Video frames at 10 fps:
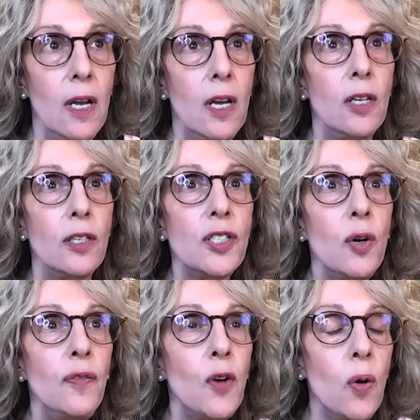So,
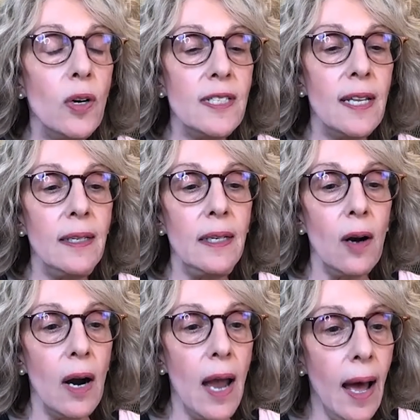of course, they need
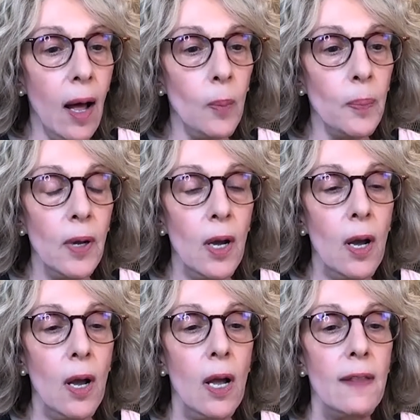our help.
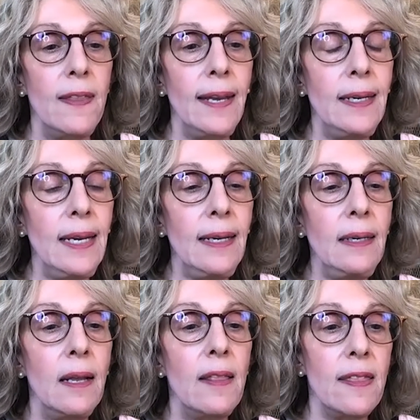They
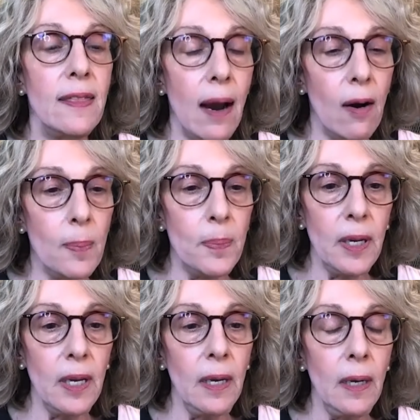need
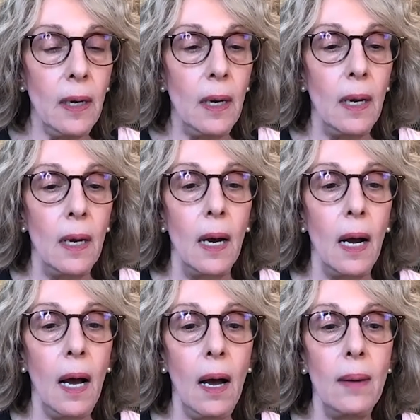therapy.
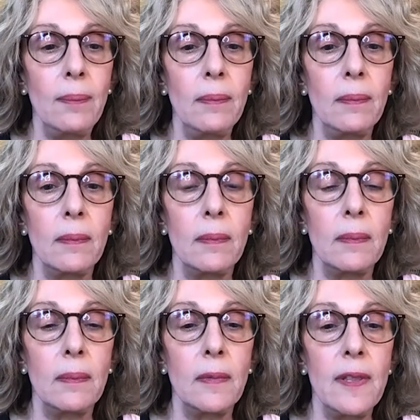
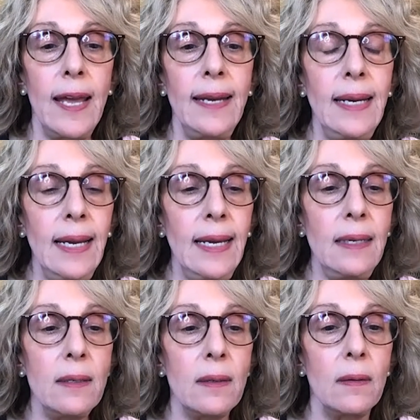They
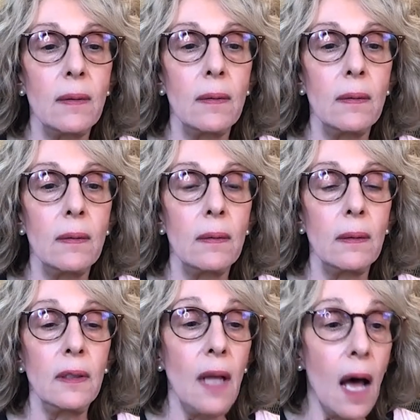need
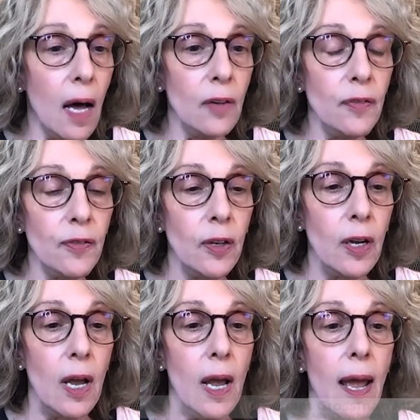love,
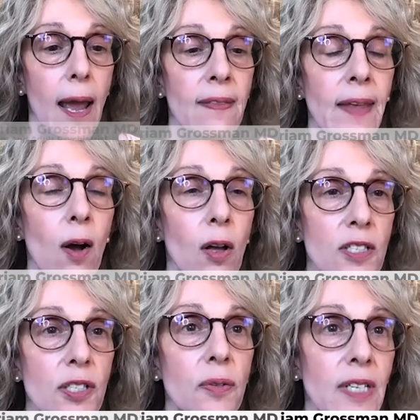and they
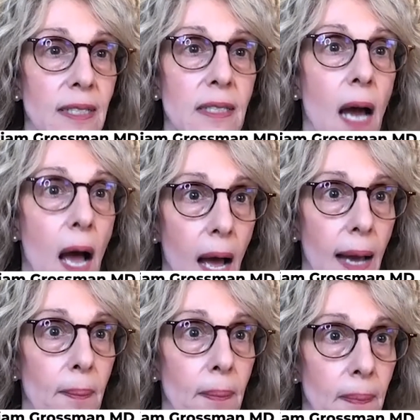also need
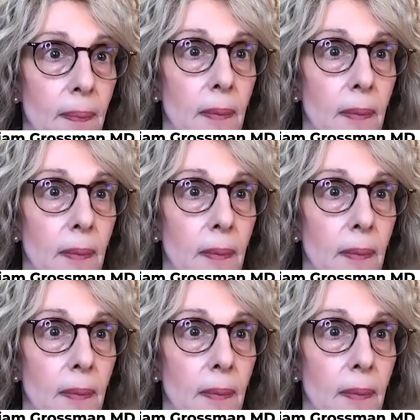time.